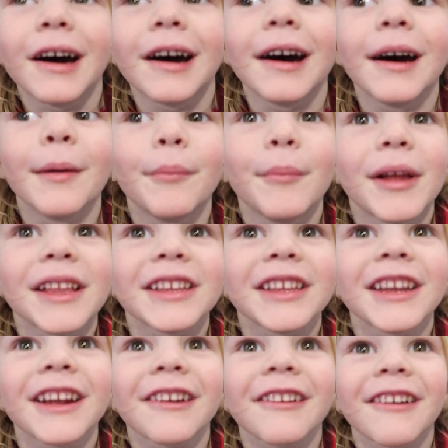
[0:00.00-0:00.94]
uh,
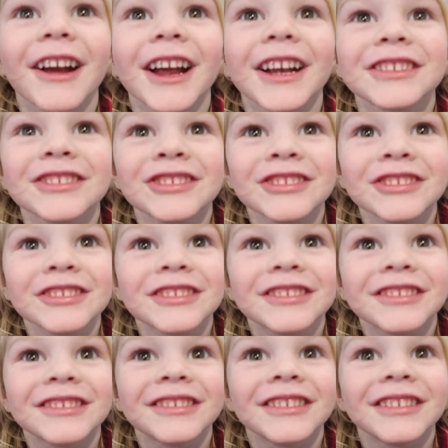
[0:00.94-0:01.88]
Minion Rush.
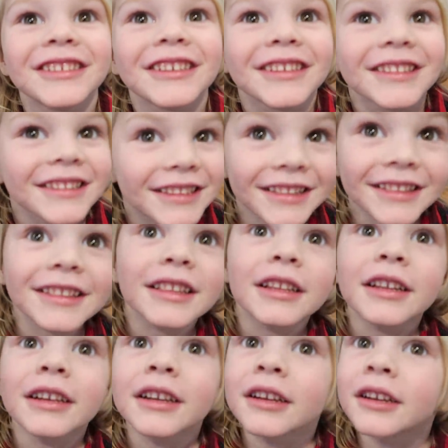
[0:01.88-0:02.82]
Minion Rush.